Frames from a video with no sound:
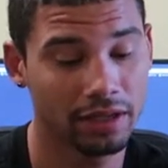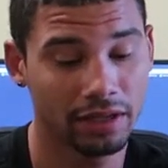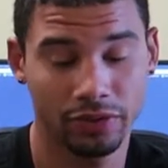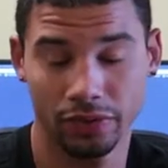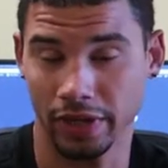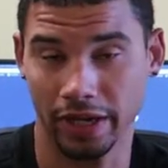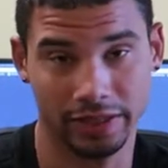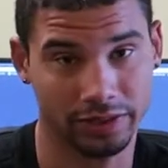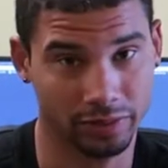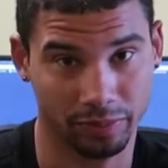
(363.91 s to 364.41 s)

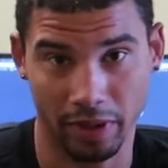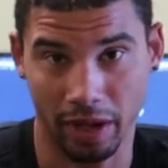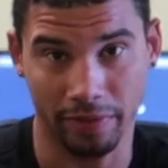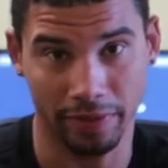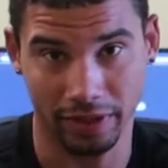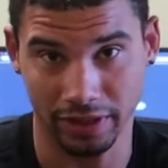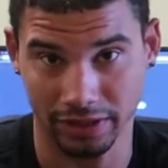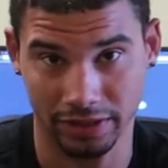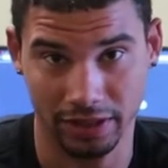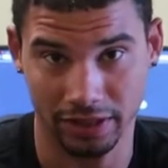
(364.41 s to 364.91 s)
You guys are
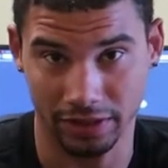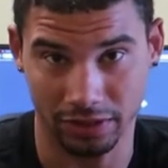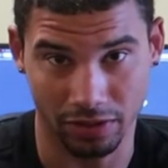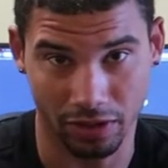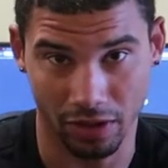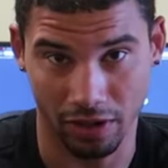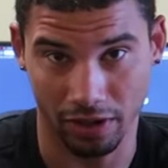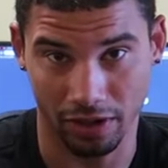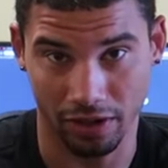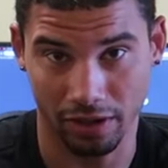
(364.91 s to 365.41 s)
probably going to see this
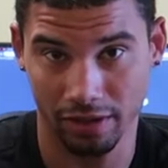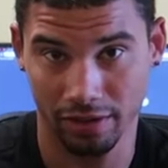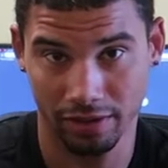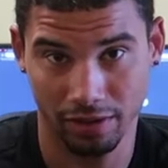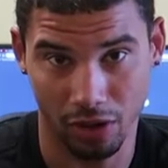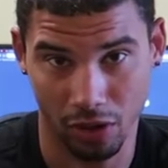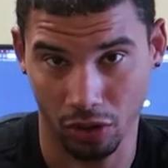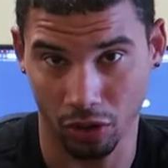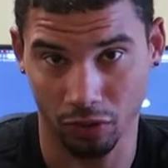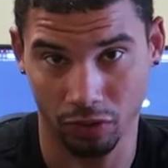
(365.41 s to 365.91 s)
car
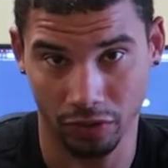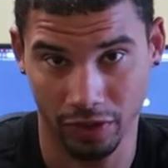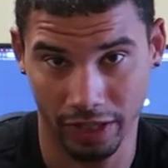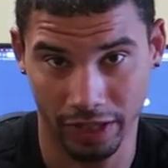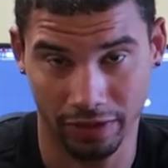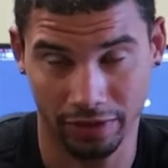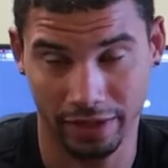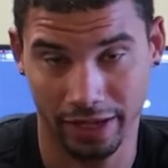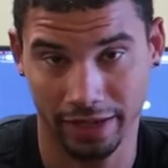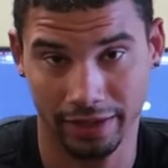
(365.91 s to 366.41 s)
all over the
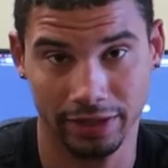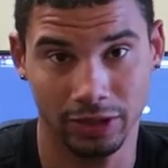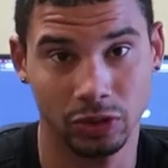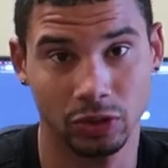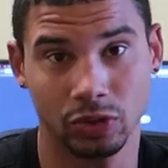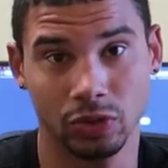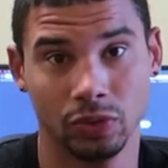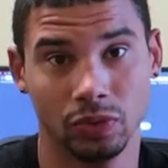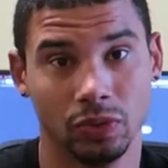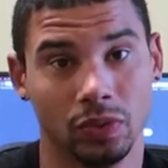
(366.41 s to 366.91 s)
internet here
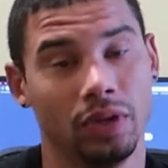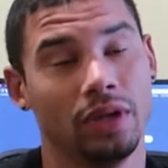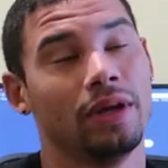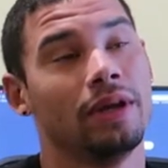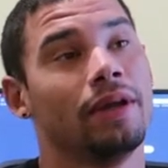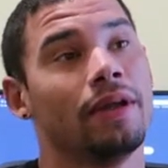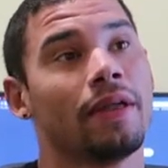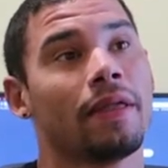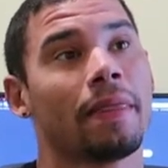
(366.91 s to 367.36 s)
soon.